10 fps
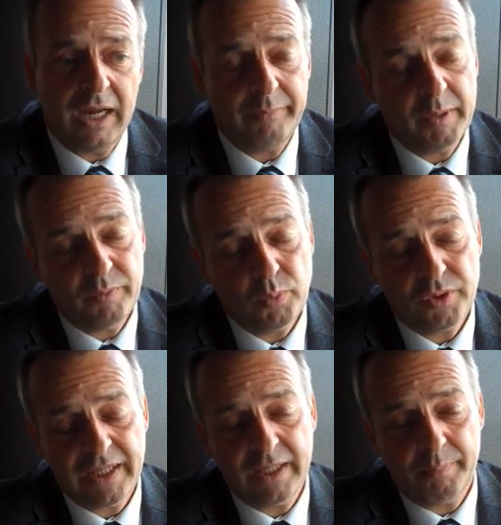and we've all
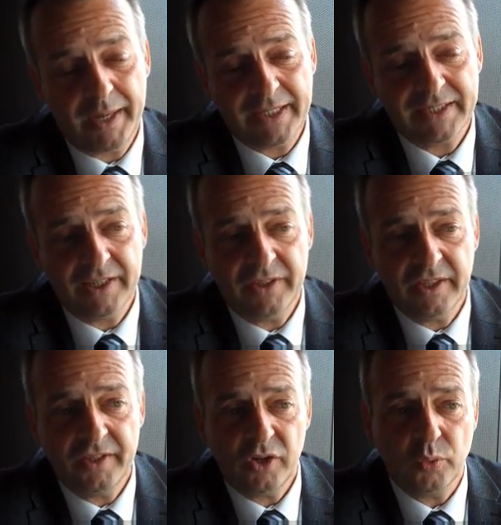seen the banks get
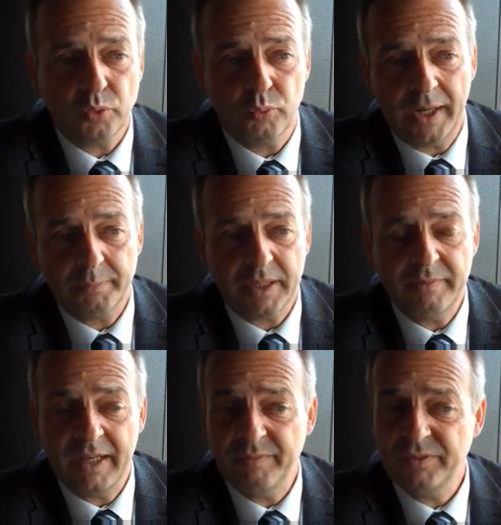their knuckles rapped.
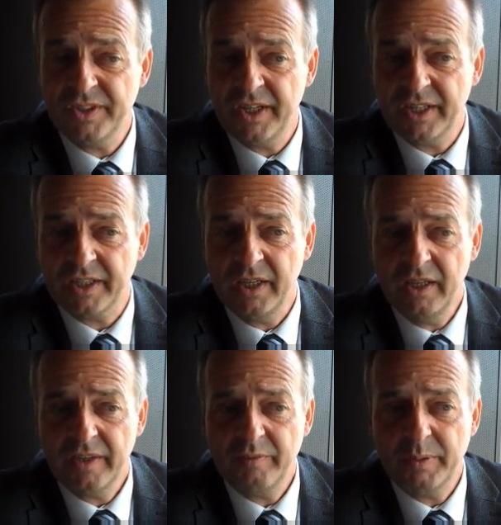Even today,
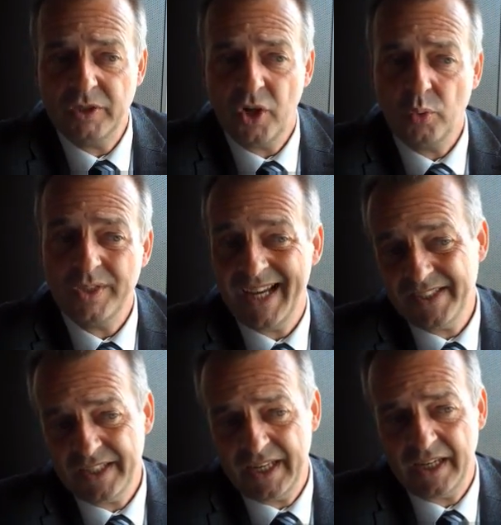they've been told
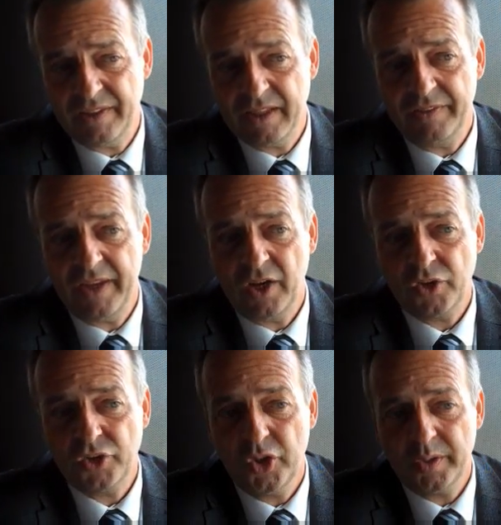yet again that they are
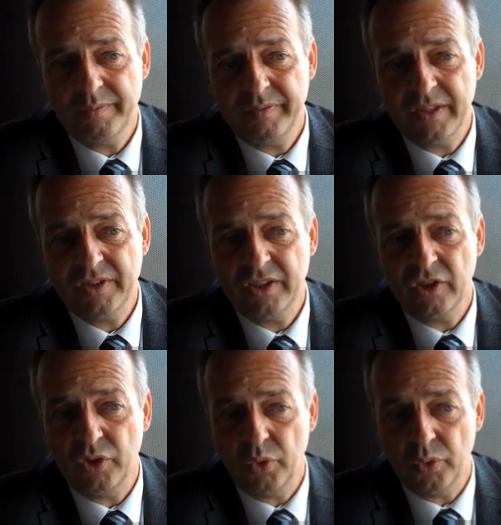circumventing
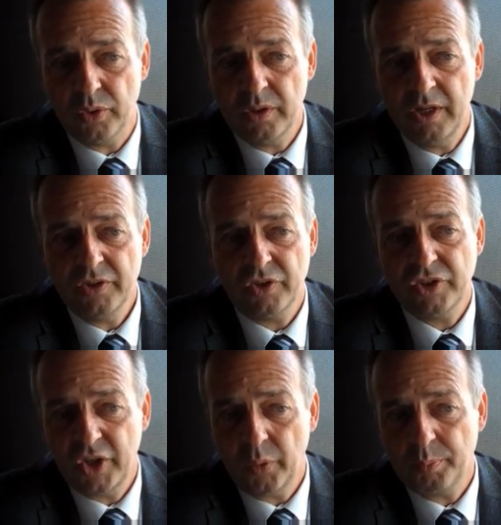the law to
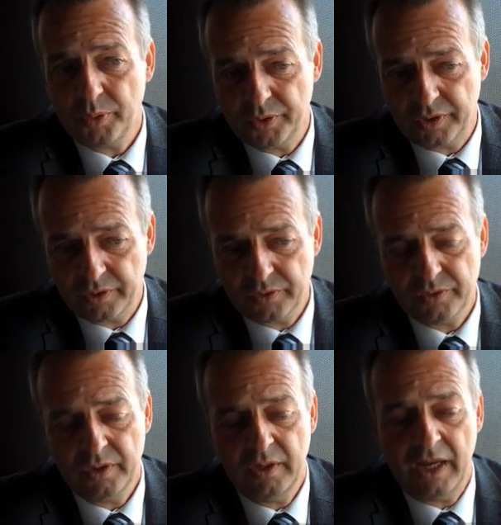sell
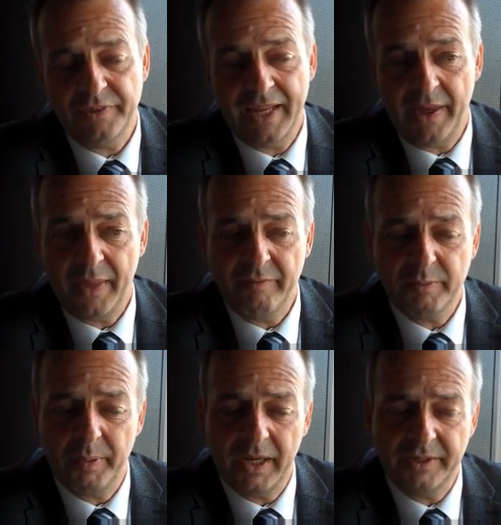products. And now they have
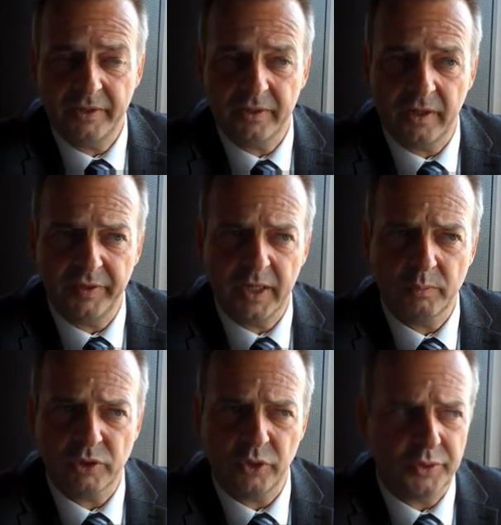to pay another, I think it
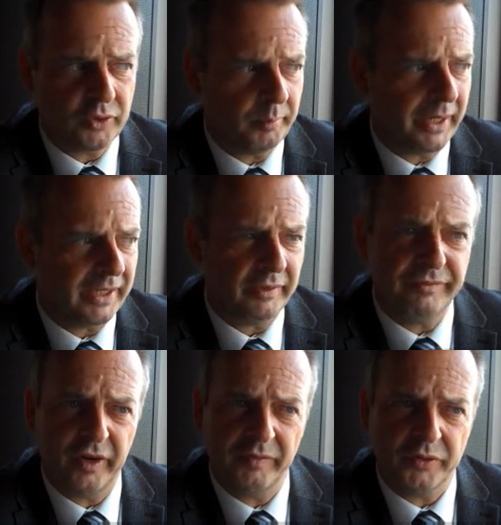was lawyers got to pay another
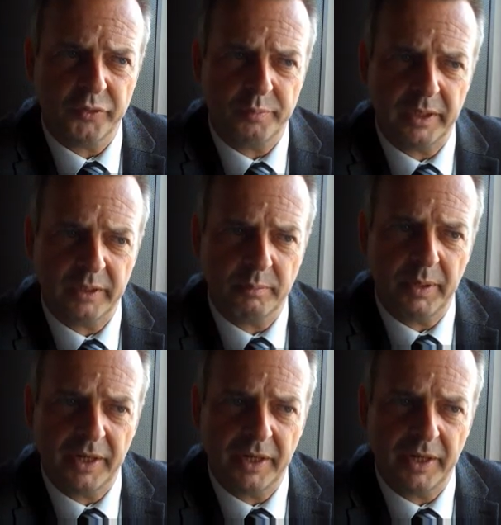£500 million